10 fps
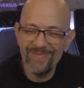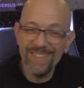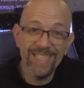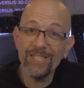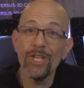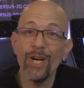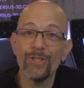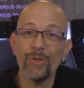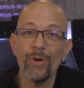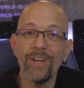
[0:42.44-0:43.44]
It's a long
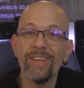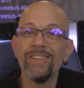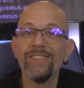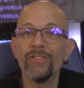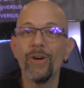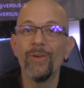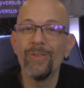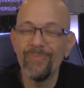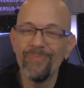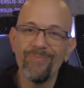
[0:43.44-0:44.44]
story, so
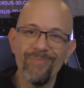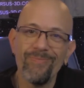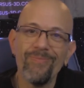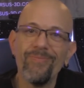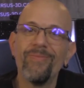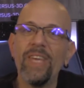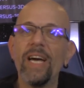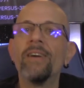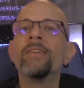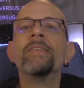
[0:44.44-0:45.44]

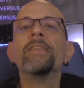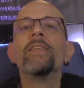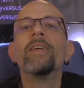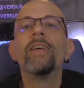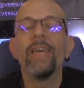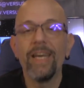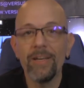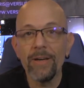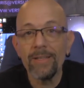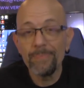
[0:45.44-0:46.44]
yeah.
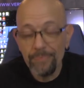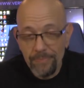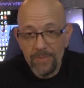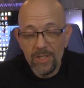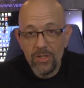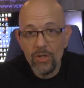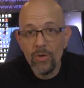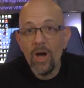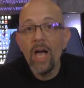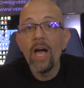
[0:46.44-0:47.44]
Anyway,
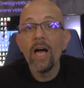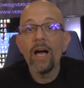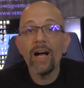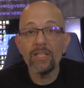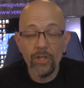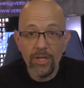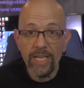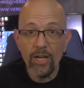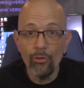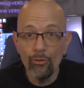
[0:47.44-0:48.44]
so I started to
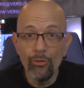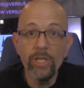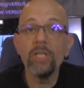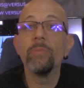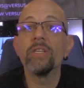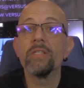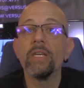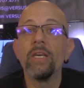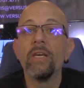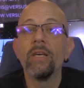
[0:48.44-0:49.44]
get really
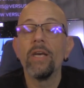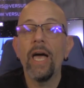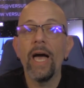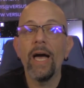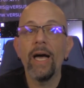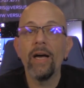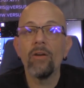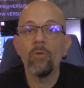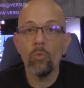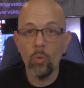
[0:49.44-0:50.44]
busy at
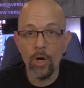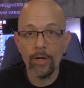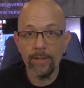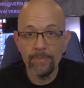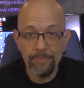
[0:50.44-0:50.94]
work.